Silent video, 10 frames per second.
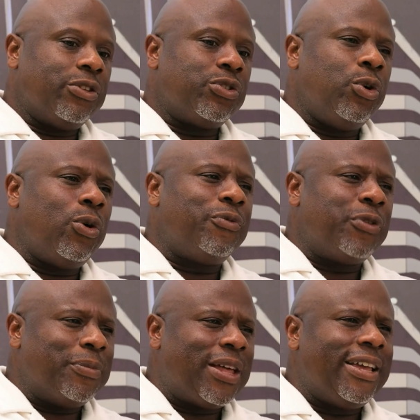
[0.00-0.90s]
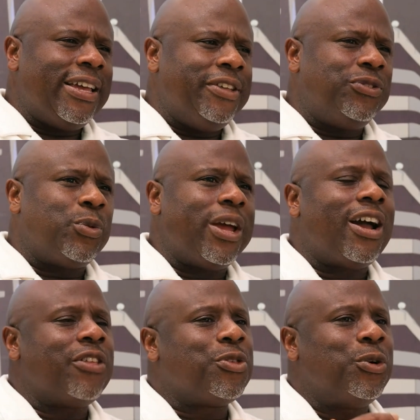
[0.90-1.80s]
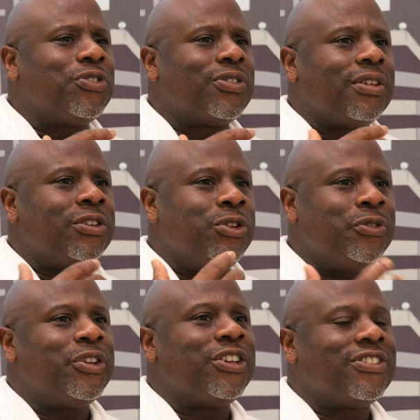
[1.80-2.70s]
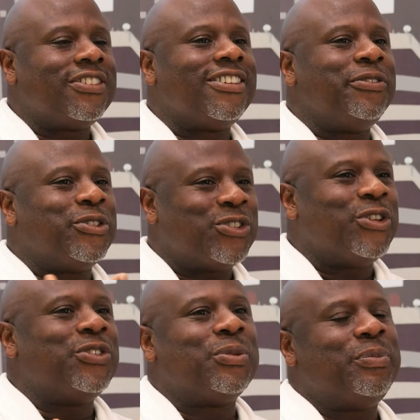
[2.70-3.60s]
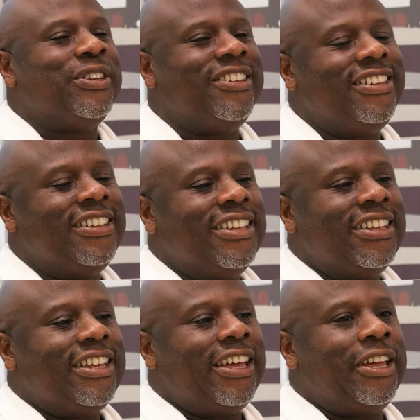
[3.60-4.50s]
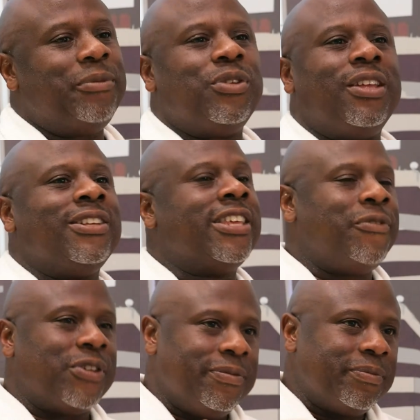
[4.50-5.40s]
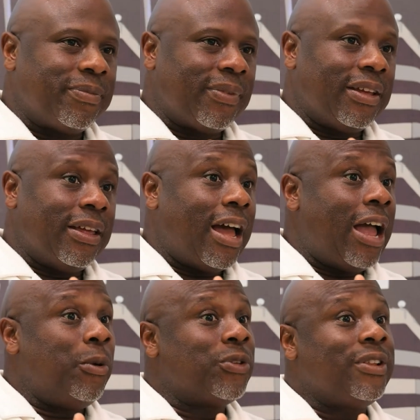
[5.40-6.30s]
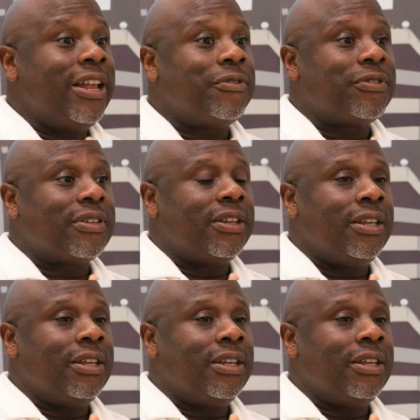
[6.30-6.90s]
So from that age where I thought a university was going to be given, I was left